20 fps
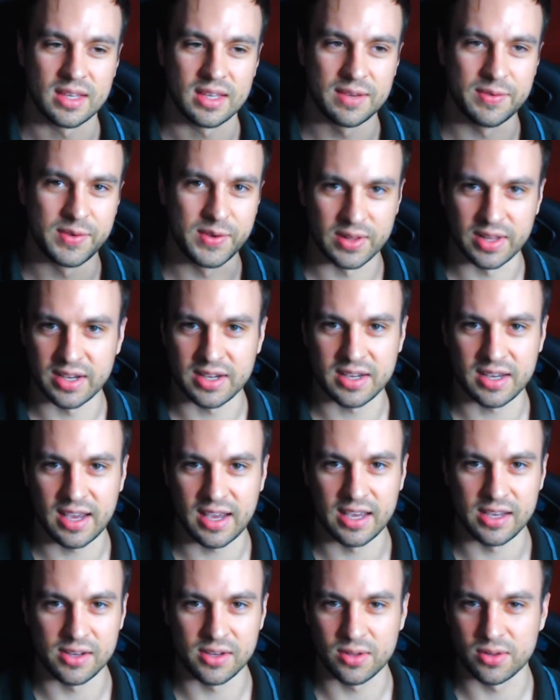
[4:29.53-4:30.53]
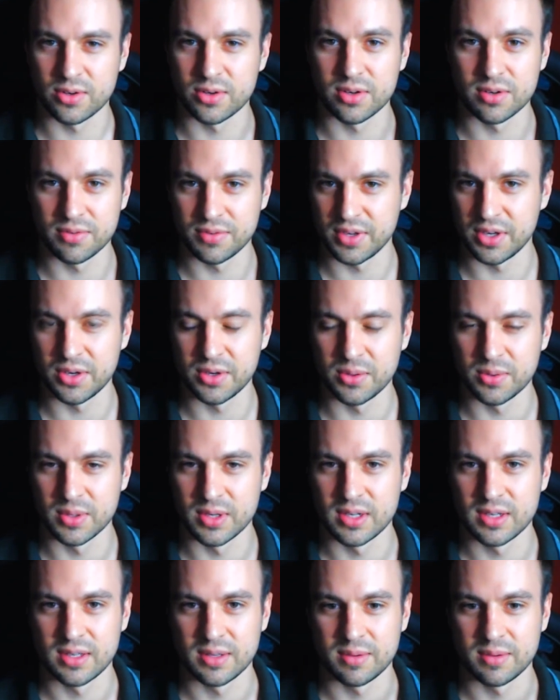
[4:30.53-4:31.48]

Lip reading: If you like Angular or Vue,